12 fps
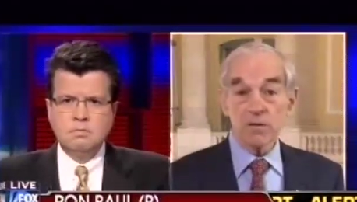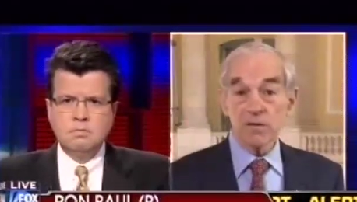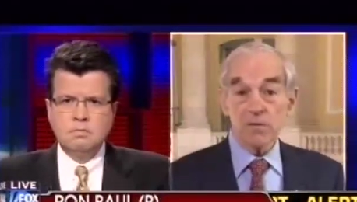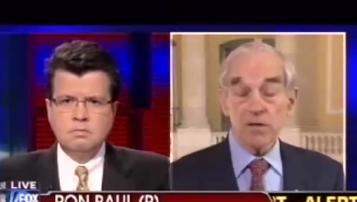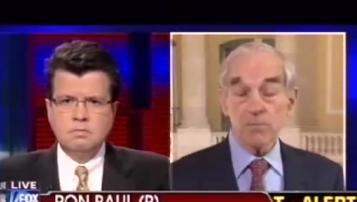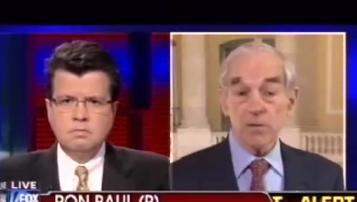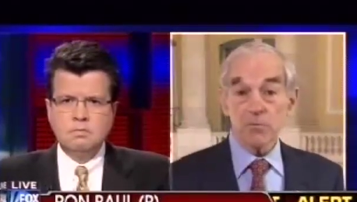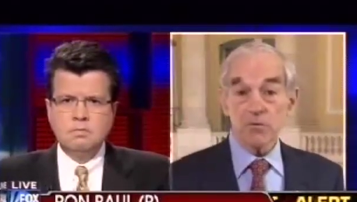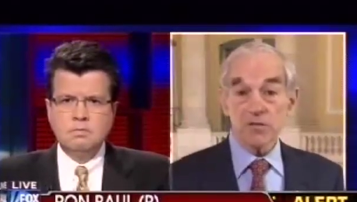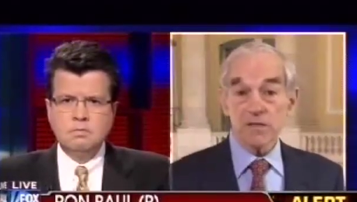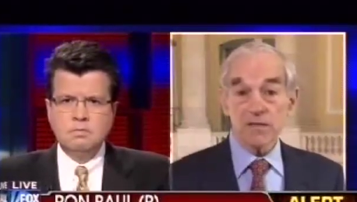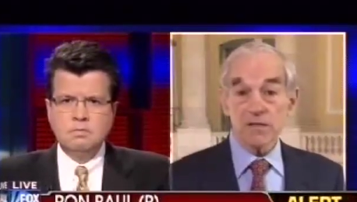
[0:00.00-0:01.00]
Speaker 1: But the American
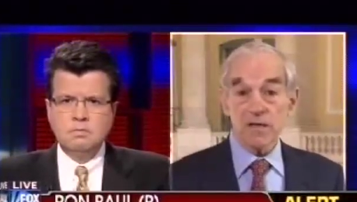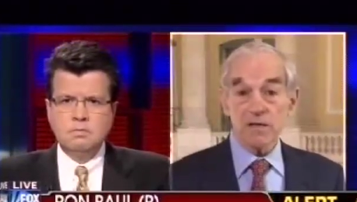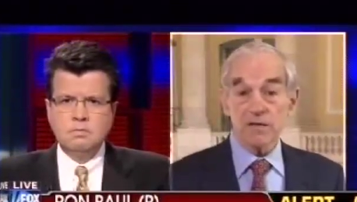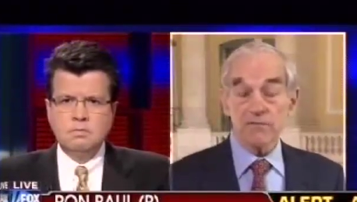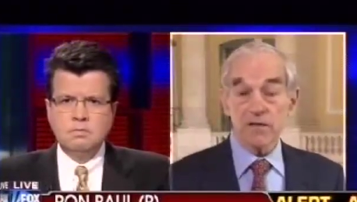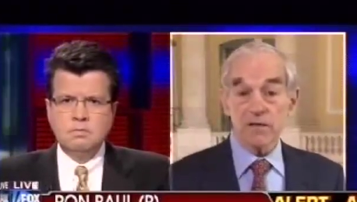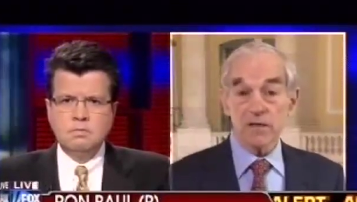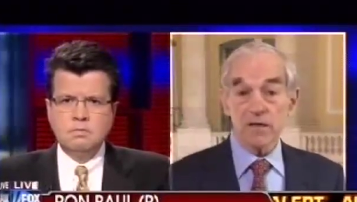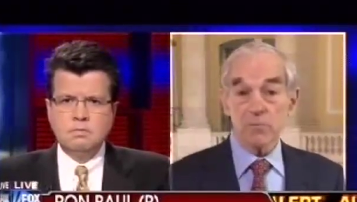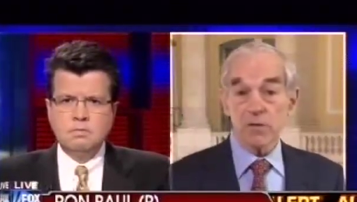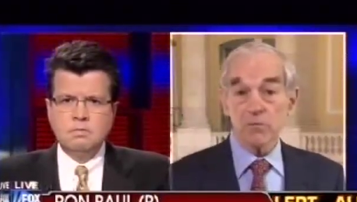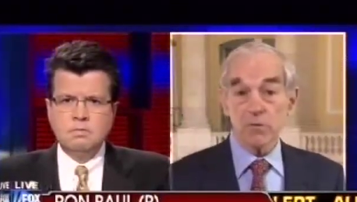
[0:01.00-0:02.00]
people are sick and tired of it.
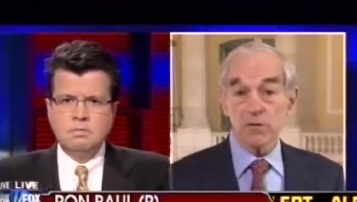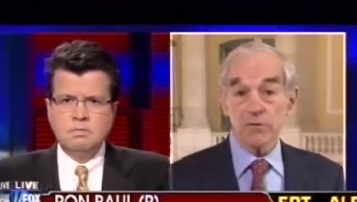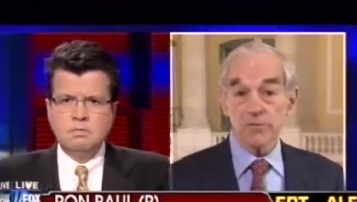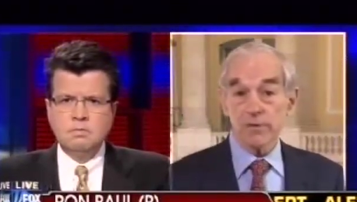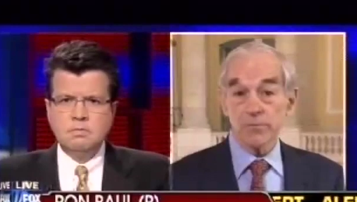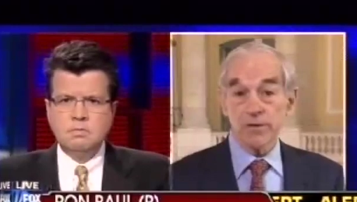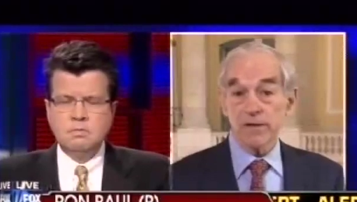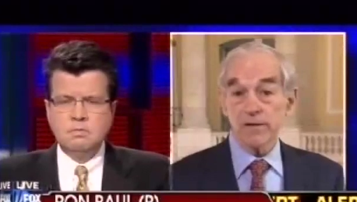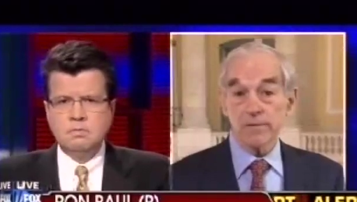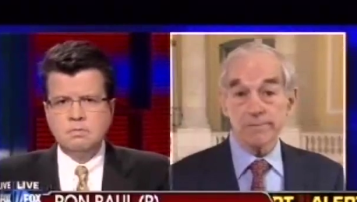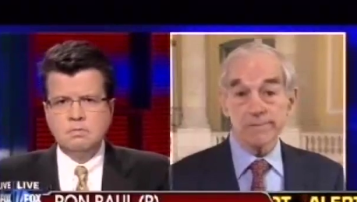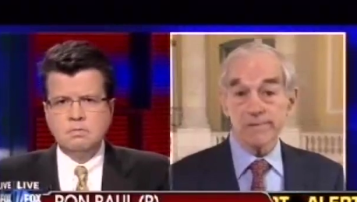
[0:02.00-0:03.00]
I mean, we're in trouble
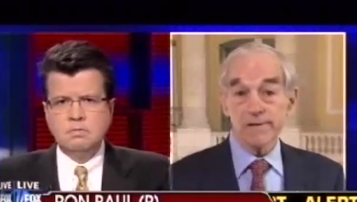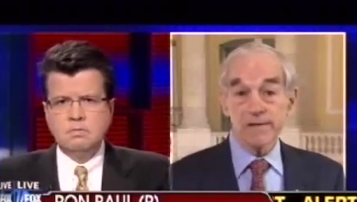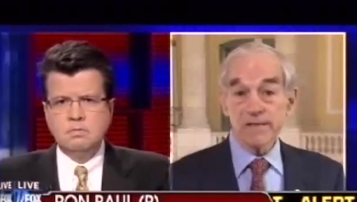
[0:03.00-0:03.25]
here and we're